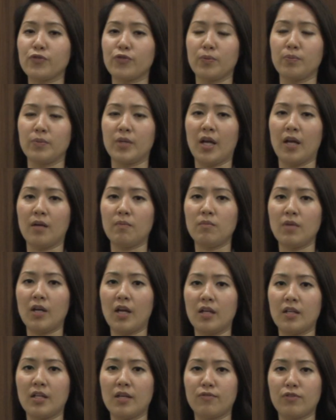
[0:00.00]
from them
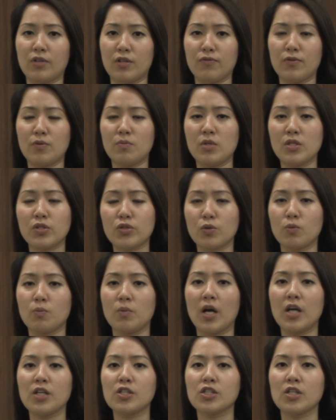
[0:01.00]
and they've given me so
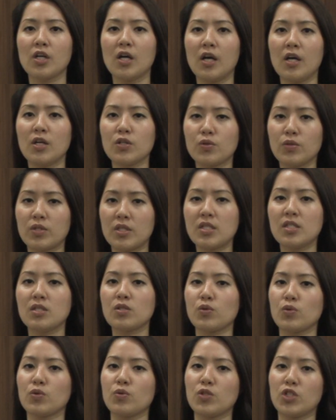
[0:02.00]
much. So this is
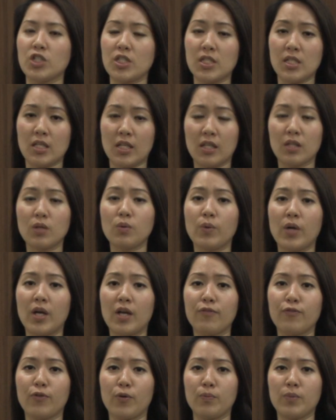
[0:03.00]
also just another way
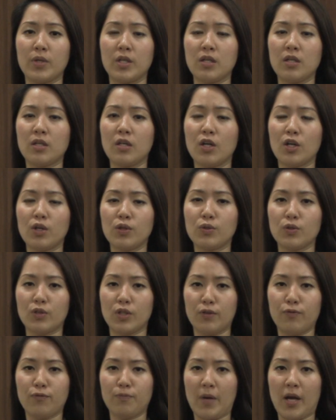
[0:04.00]
for me to
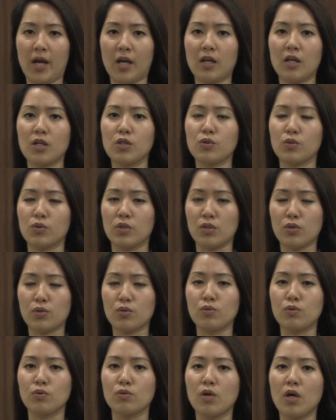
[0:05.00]
give back to the
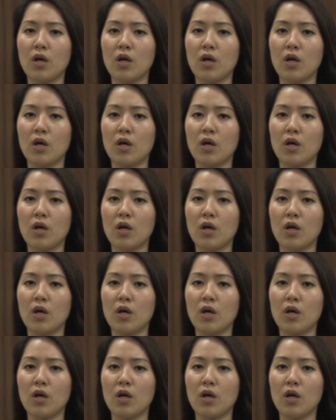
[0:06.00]
school.